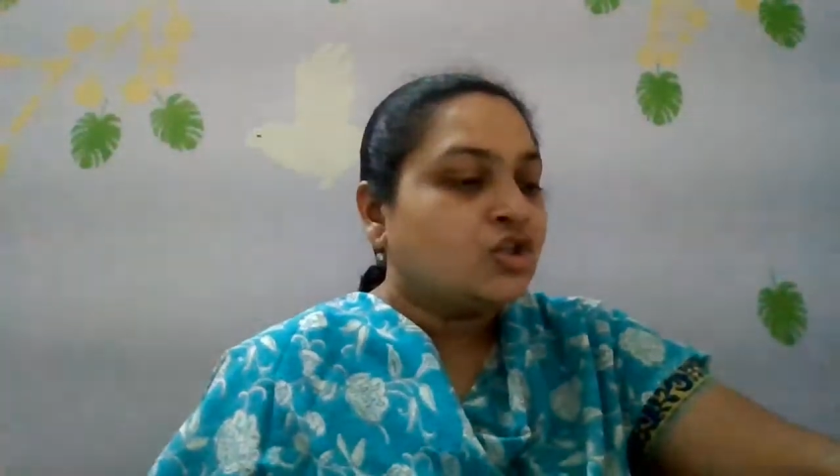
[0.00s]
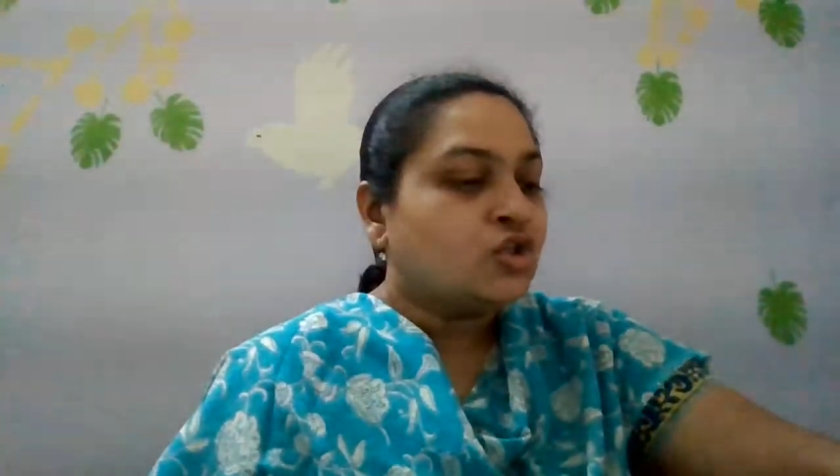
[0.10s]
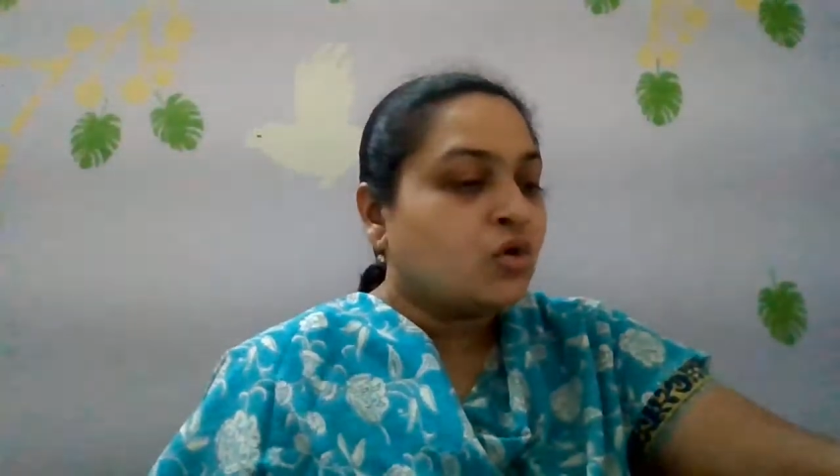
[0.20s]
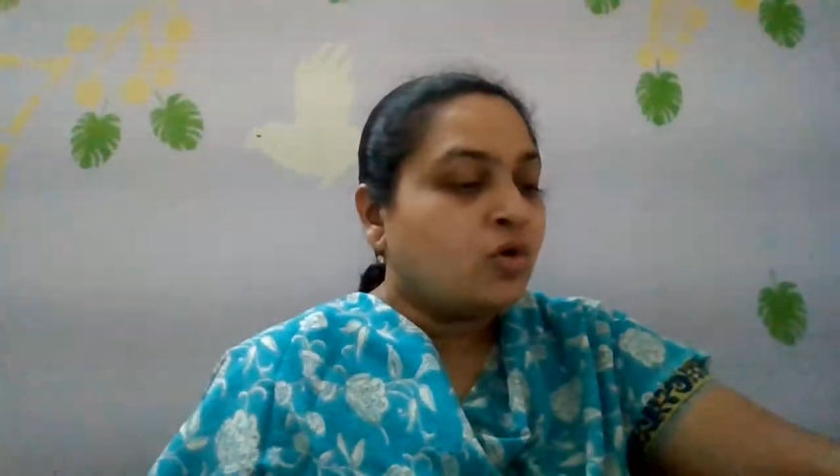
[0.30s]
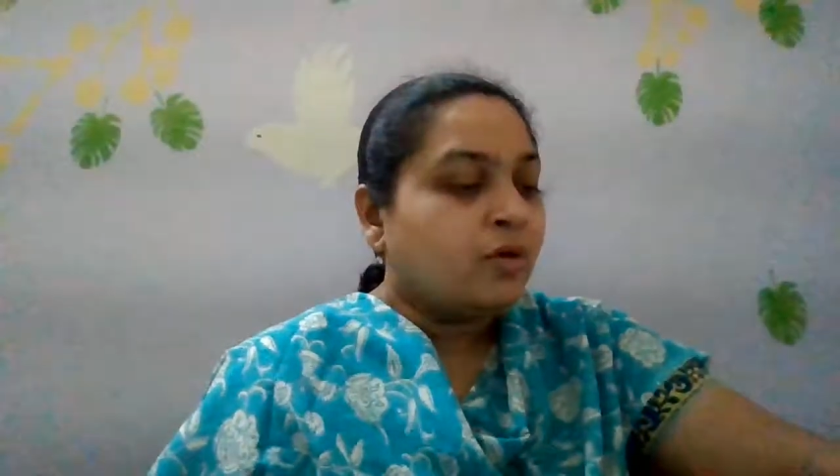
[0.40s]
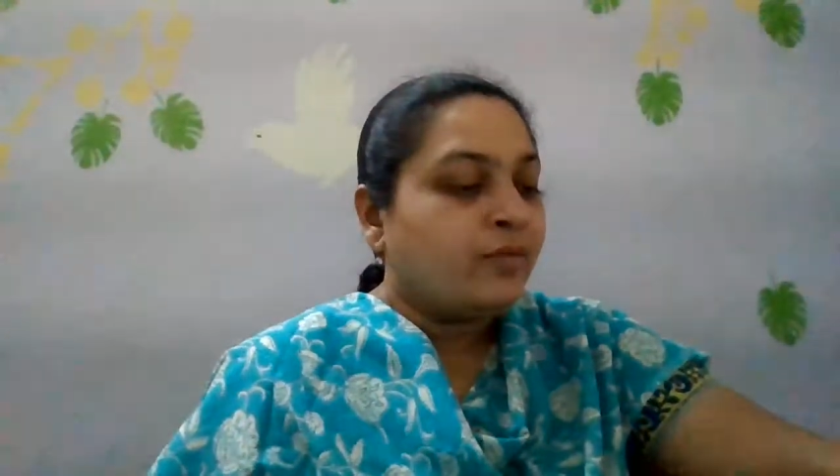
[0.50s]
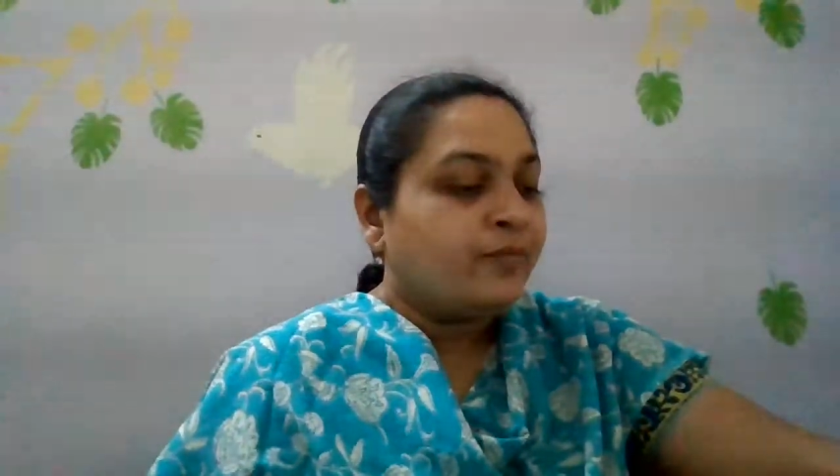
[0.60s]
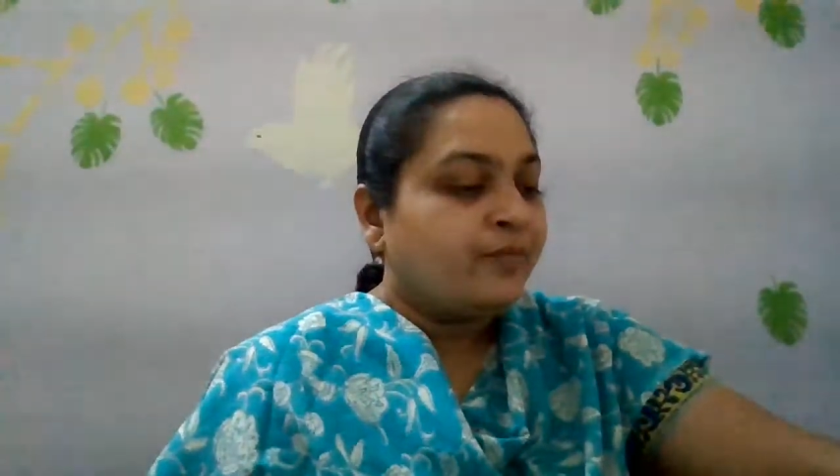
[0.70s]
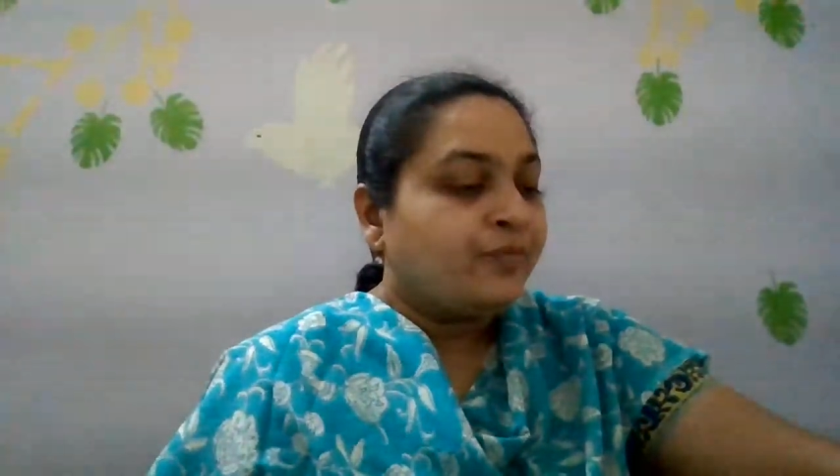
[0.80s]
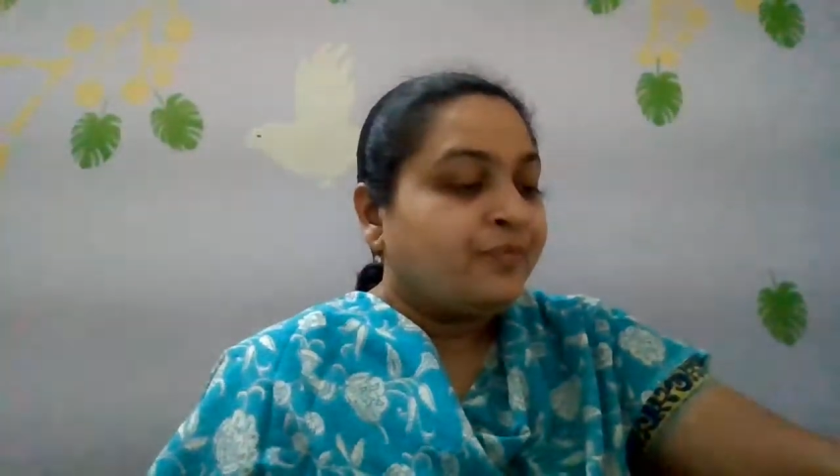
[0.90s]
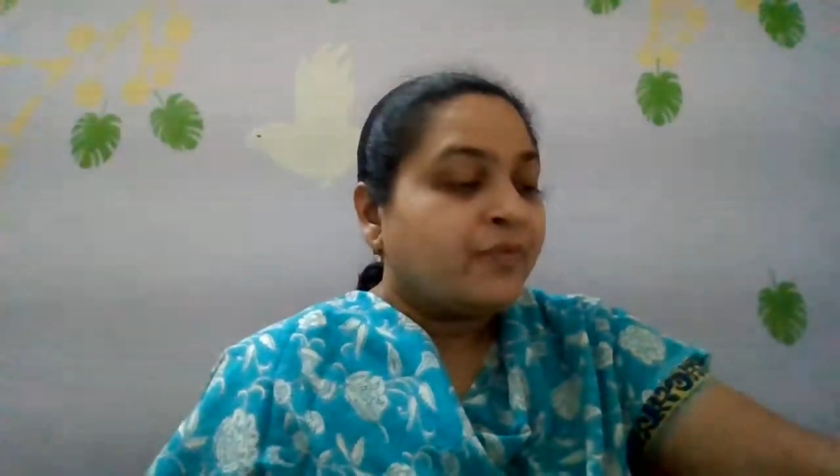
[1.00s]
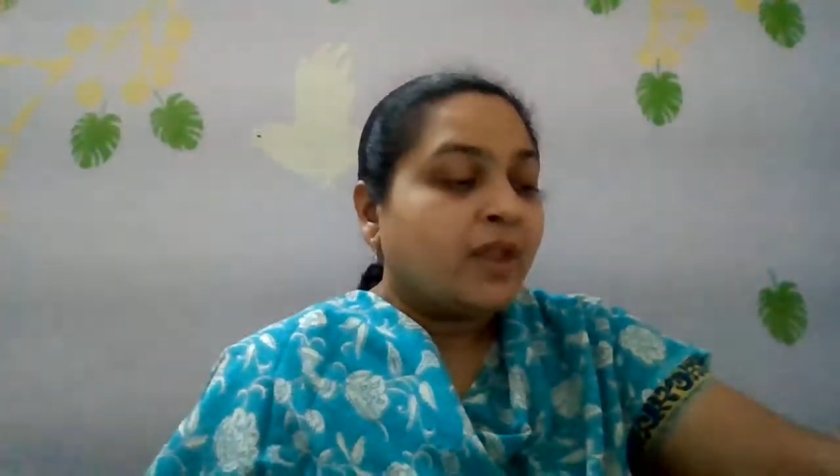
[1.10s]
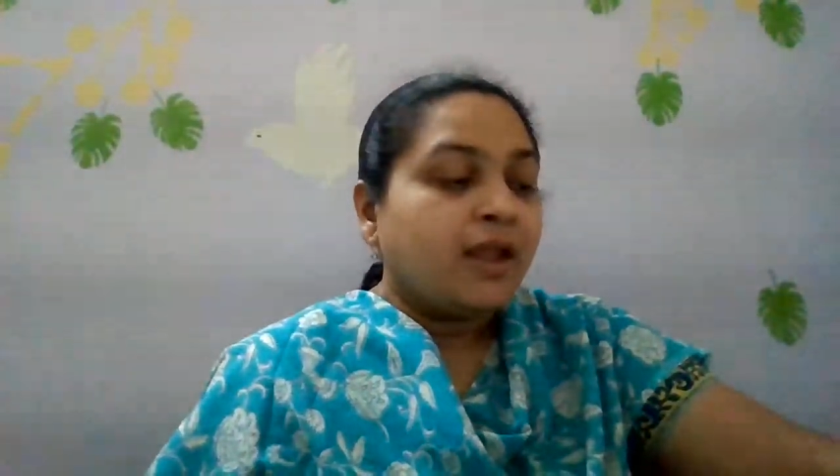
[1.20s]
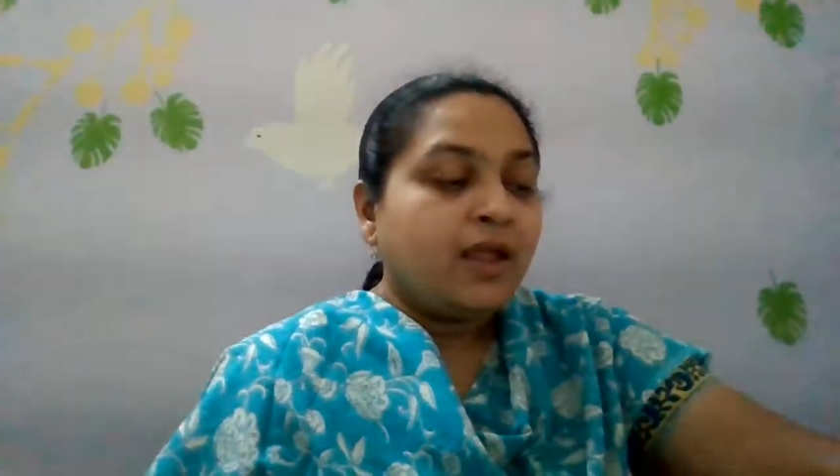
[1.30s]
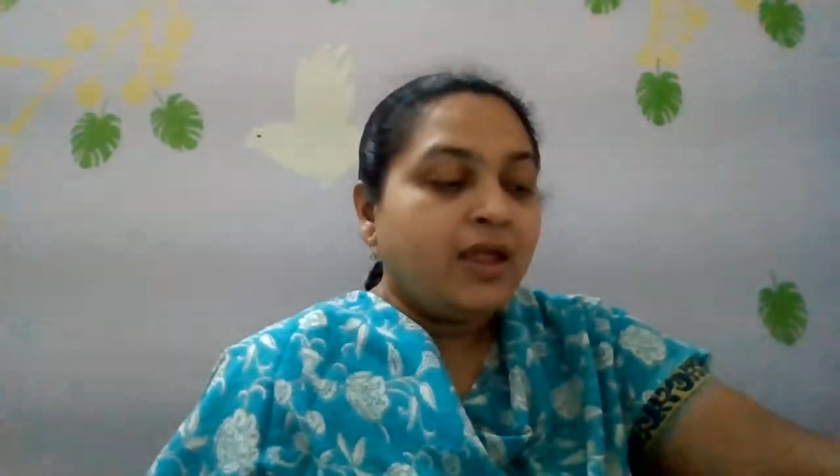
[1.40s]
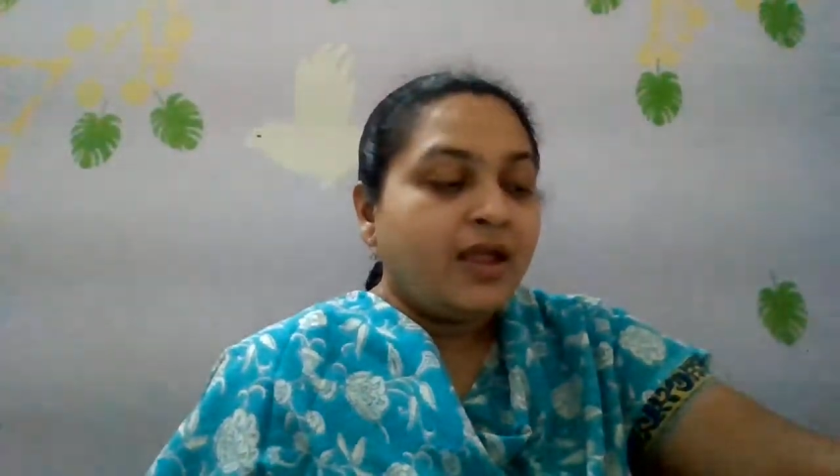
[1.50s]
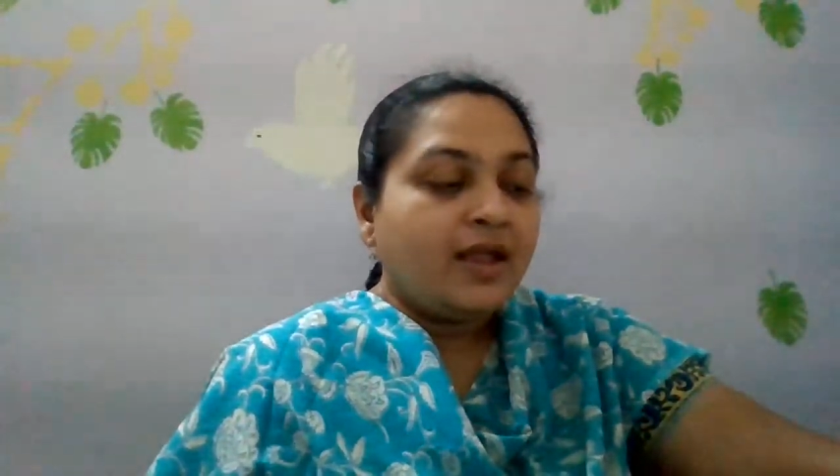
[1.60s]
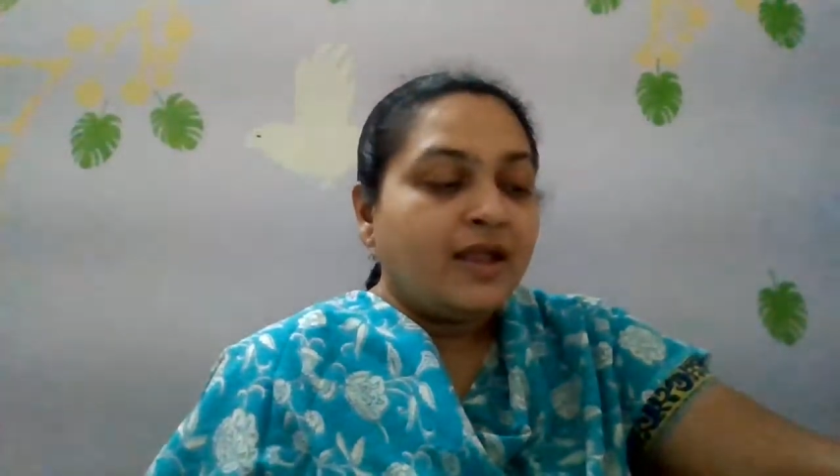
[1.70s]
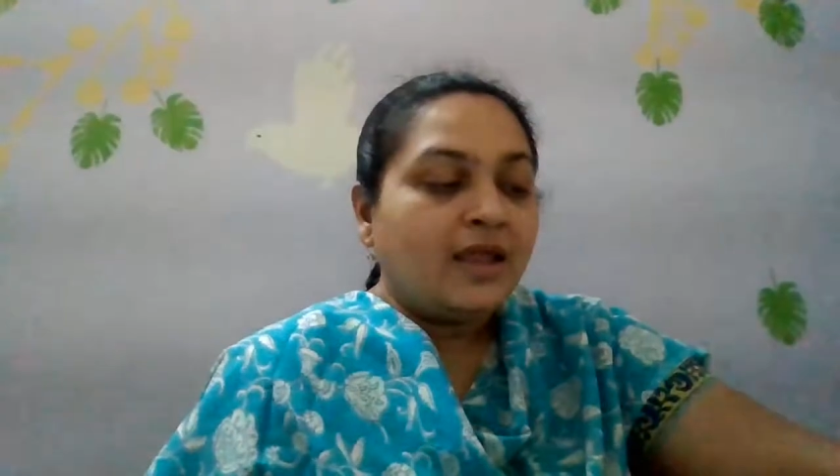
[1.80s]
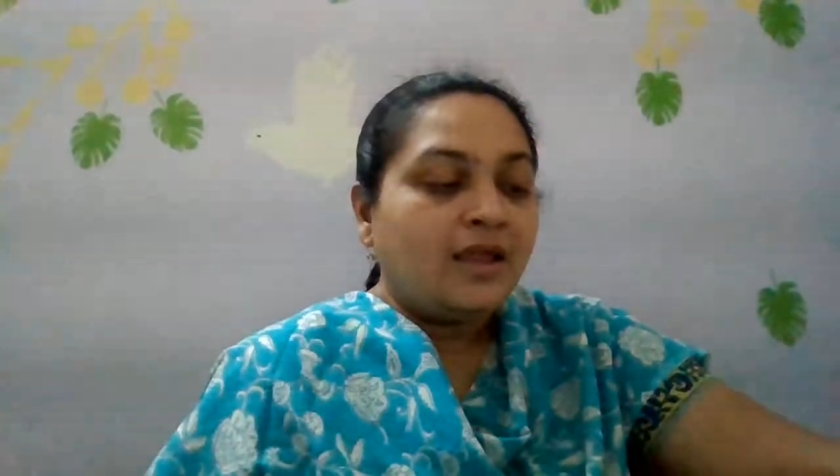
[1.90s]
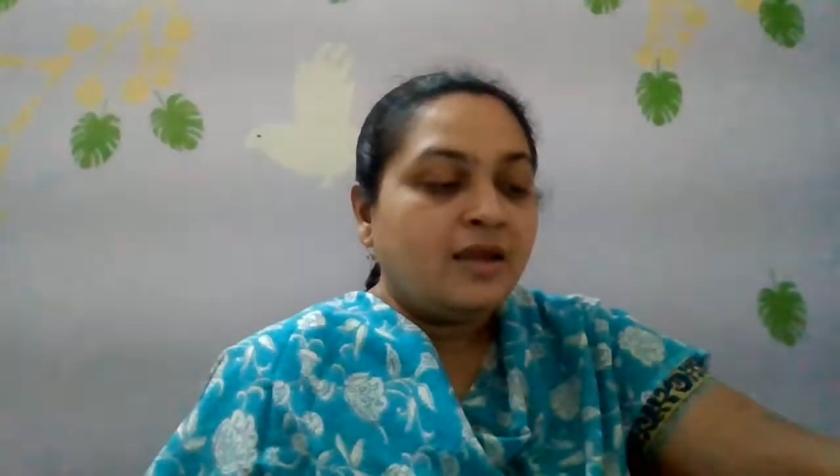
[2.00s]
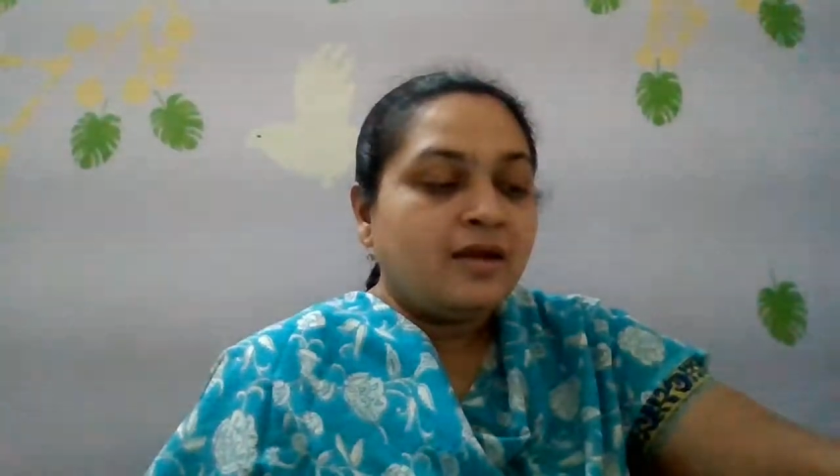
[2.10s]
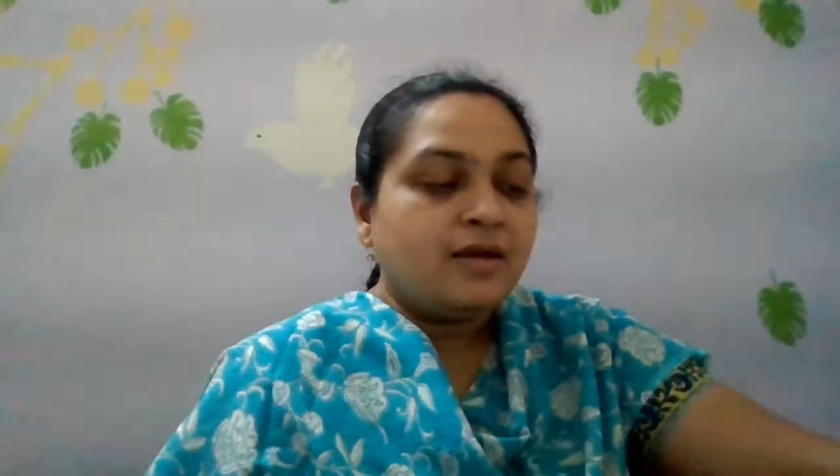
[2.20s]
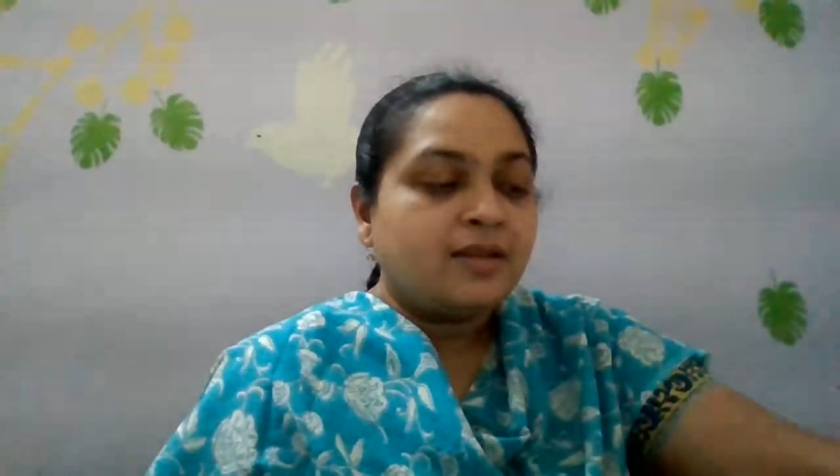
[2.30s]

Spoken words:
So here